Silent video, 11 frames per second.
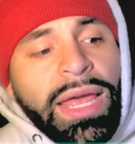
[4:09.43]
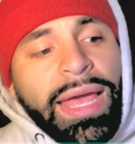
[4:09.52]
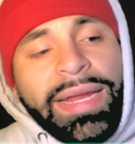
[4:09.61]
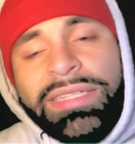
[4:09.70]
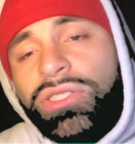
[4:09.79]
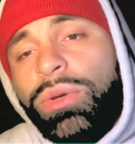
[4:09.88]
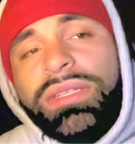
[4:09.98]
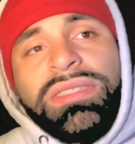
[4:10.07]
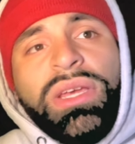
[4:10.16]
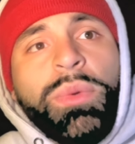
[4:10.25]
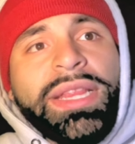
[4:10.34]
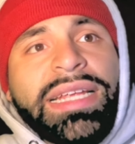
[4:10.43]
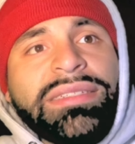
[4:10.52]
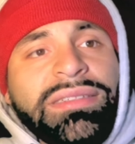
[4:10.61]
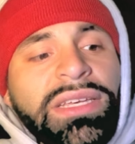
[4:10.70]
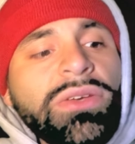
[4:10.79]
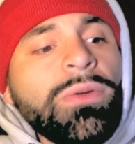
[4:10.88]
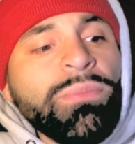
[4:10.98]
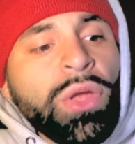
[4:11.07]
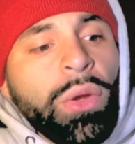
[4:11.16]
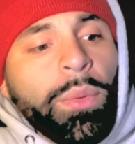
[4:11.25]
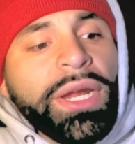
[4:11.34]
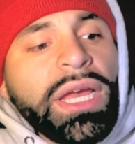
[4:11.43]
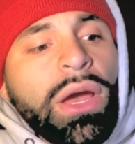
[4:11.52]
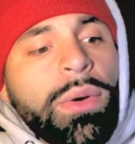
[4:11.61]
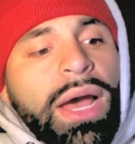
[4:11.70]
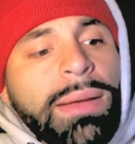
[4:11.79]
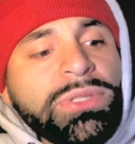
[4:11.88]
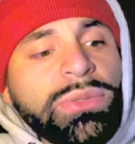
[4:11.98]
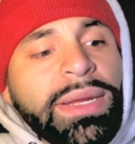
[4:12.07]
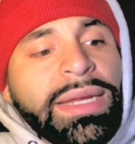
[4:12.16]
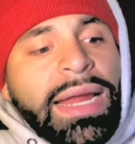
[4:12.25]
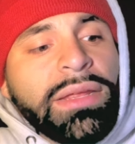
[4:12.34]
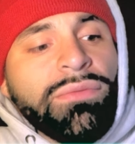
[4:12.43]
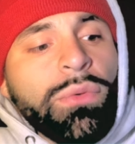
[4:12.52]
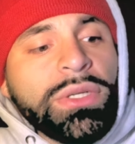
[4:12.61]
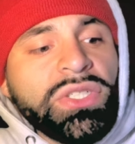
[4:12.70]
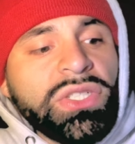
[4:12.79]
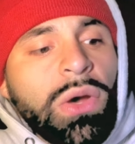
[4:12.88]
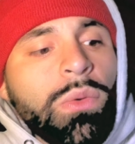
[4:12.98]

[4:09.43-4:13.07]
And as you can see with that steal, we're going to go up to a ninety-four. So